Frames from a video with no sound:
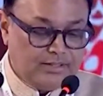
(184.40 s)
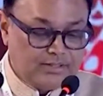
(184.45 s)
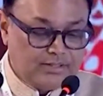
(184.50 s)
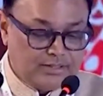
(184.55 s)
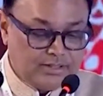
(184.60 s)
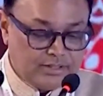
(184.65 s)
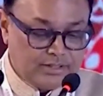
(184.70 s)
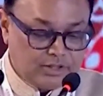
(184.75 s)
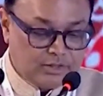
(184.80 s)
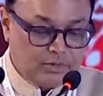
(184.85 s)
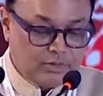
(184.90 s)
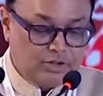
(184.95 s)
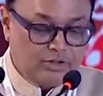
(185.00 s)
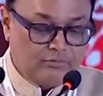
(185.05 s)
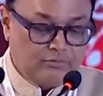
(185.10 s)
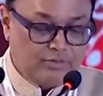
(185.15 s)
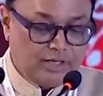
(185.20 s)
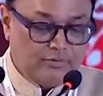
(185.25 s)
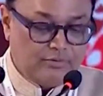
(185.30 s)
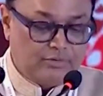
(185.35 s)
It is the story
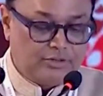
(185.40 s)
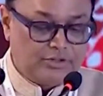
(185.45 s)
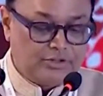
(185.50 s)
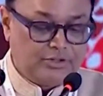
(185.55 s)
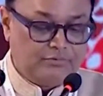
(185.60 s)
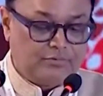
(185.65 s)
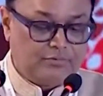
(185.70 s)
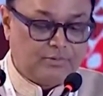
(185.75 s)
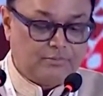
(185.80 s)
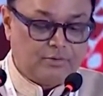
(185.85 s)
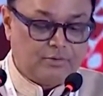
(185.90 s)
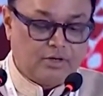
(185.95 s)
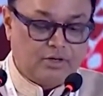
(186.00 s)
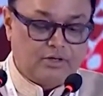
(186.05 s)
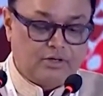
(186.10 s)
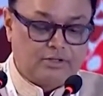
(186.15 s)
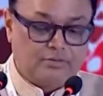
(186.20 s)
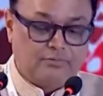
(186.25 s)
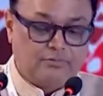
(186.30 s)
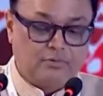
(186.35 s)
of diverging from
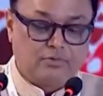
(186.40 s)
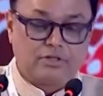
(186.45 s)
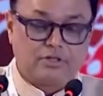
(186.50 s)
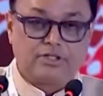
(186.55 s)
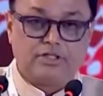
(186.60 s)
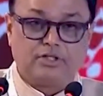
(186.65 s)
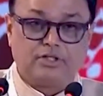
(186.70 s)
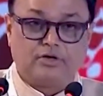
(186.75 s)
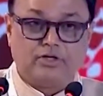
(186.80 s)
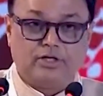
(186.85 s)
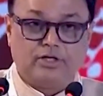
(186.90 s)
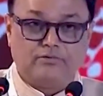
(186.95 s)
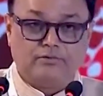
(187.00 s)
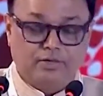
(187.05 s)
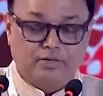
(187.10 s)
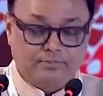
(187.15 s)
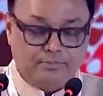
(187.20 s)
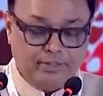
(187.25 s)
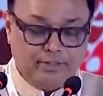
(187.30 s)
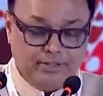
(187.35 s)
North, focusing on
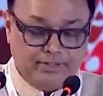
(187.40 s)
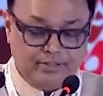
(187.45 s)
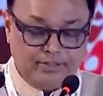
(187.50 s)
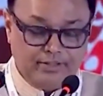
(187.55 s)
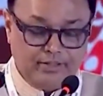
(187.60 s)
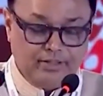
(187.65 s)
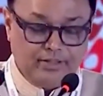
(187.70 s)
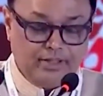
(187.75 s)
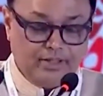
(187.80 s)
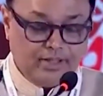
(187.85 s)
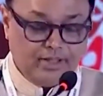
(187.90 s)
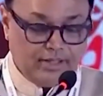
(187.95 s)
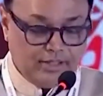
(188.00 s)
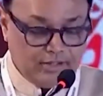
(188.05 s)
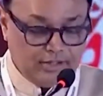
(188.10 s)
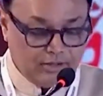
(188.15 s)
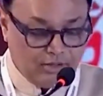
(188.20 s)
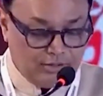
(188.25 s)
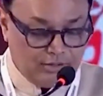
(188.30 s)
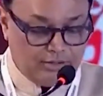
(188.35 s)
development
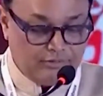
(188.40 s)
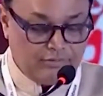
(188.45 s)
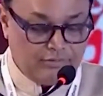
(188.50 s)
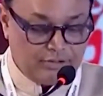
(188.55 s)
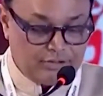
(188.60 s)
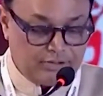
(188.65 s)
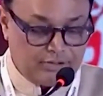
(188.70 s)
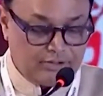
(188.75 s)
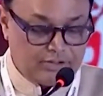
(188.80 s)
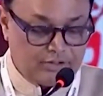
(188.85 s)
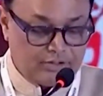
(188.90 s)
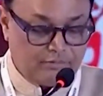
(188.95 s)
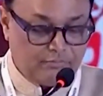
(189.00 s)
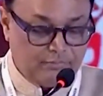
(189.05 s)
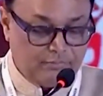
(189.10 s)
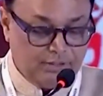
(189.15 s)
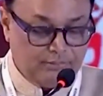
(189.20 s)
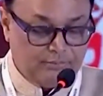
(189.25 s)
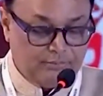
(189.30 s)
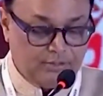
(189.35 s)
and not divisions
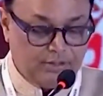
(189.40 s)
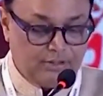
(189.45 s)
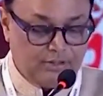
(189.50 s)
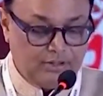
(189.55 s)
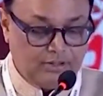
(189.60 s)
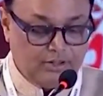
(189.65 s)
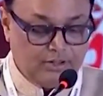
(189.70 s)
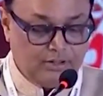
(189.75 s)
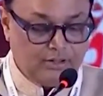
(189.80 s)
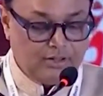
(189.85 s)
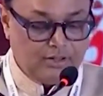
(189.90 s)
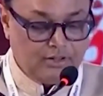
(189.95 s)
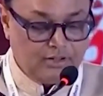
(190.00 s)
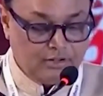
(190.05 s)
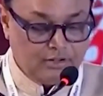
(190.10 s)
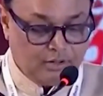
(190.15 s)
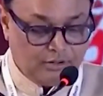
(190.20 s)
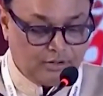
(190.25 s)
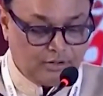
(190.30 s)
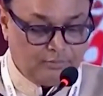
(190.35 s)
of people,
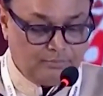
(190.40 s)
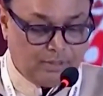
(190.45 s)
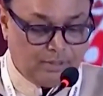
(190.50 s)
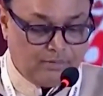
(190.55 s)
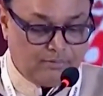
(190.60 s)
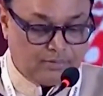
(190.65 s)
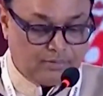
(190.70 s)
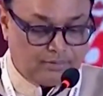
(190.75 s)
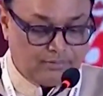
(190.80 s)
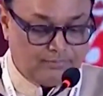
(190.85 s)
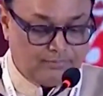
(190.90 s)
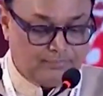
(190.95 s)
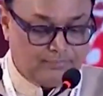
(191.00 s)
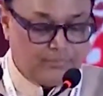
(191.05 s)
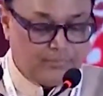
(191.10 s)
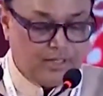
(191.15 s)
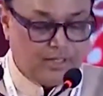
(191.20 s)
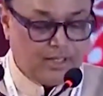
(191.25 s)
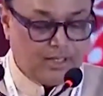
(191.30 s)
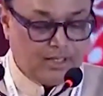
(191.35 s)
not on power,
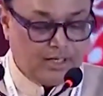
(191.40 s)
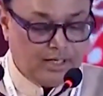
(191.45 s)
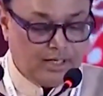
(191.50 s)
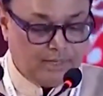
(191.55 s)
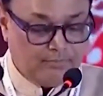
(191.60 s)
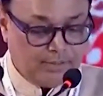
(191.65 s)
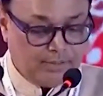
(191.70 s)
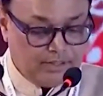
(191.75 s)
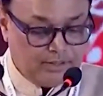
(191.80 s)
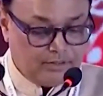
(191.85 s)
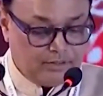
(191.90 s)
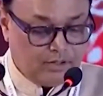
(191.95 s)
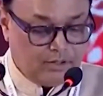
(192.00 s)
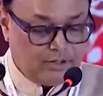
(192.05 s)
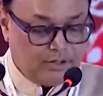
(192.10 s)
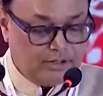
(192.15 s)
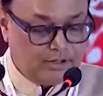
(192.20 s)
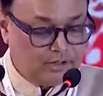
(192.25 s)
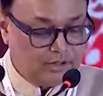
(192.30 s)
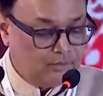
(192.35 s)
but
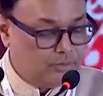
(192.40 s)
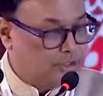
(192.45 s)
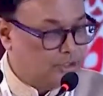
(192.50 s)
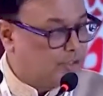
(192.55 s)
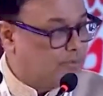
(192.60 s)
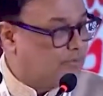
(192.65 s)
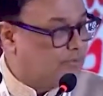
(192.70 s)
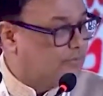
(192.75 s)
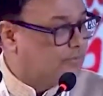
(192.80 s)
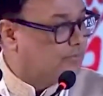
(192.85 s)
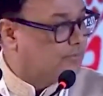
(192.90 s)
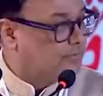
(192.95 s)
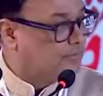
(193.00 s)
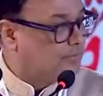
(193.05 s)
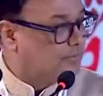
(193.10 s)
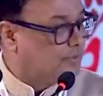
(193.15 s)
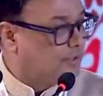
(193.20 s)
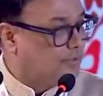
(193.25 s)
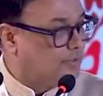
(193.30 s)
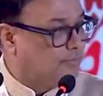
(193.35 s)
on inclusion,
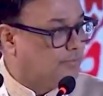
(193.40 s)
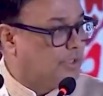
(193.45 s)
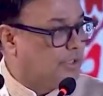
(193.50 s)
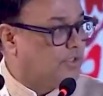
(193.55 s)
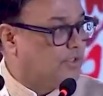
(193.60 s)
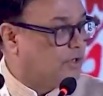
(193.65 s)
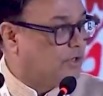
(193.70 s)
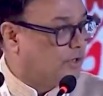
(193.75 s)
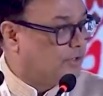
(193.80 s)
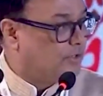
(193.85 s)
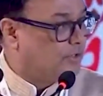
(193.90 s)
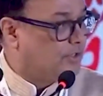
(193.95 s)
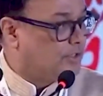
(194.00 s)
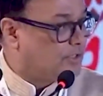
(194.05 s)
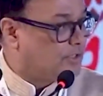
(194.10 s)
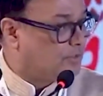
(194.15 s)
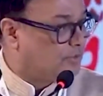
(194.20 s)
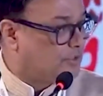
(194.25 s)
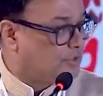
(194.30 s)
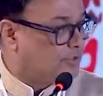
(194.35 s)
but not on
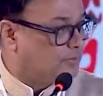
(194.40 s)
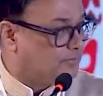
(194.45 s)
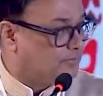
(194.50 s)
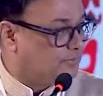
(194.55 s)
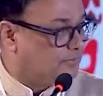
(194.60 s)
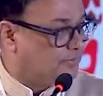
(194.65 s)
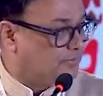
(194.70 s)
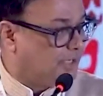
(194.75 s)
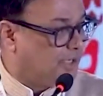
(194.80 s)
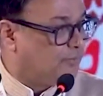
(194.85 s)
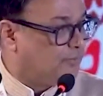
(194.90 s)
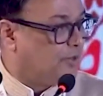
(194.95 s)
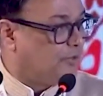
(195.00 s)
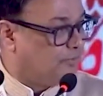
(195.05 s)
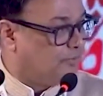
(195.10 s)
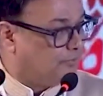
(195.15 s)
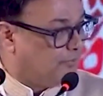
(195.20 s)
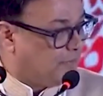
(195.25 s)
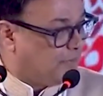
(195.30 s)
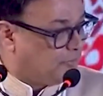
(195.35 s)
exclusion. And
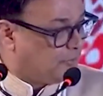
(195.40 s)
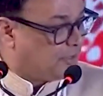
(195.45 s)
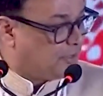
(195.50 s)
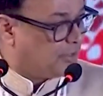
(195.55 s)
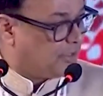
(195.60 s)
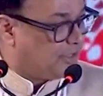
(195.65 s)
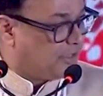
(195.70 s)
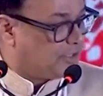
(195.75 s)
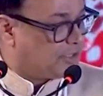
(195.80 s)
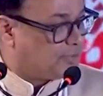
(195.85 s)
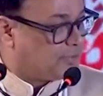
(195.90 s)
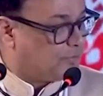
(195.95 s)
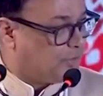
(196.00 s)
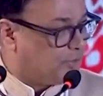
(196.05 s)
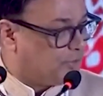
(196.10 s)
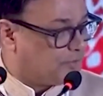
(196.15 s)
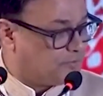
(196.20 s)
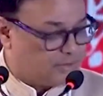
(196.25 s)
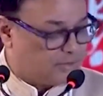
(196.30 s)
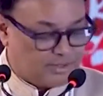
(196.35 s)
mom, ma'am, you are a great
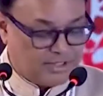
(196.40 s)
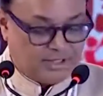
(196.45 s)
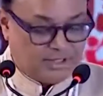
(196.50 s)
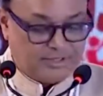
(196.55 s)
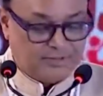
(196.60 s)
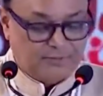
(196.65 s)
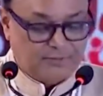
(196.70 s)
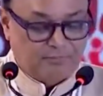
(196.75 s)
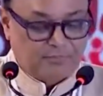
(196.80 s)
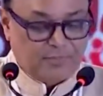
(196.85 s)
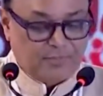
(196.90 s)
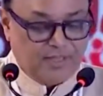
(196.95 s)
spouse for that